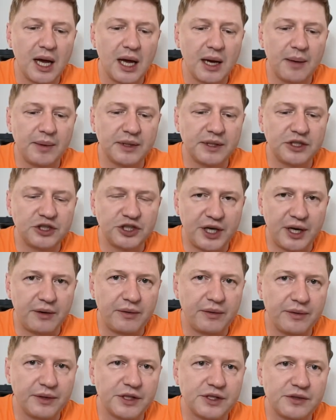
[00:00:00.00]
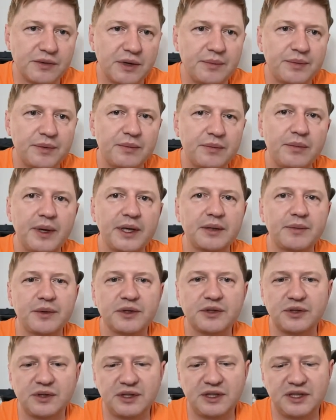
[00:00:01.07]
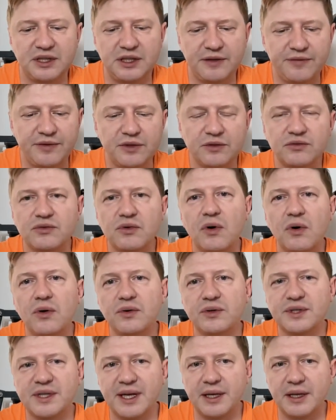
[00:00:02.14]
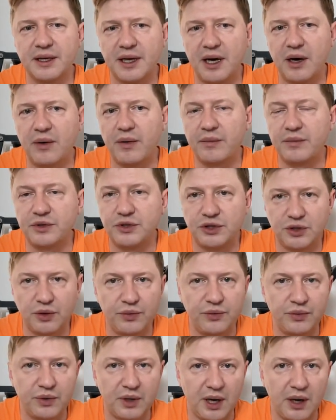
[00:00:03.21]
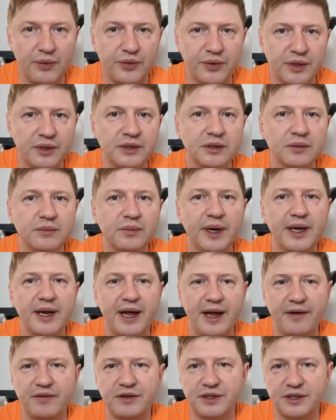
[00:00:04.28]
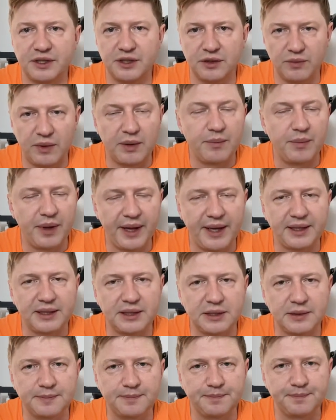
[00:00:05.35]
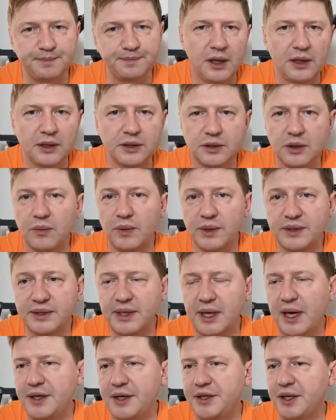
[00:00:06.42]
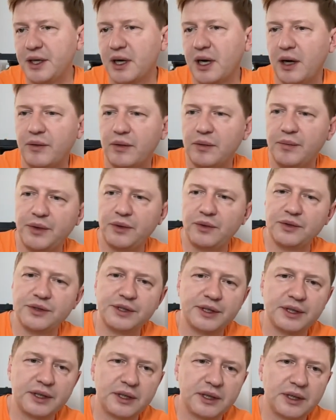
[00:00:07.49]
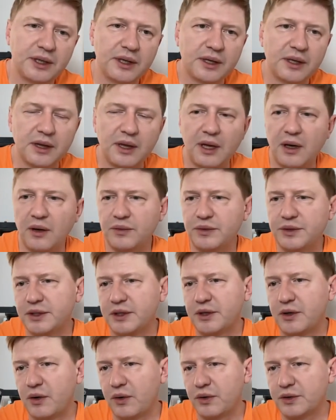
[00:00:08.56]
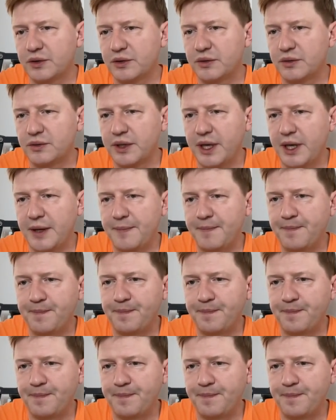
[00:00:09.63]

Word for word: But in general, this is really problematic because it's different roles. And now I will show you how you can combine everything in one place. So what's the idea? I will be using Cloudy Code today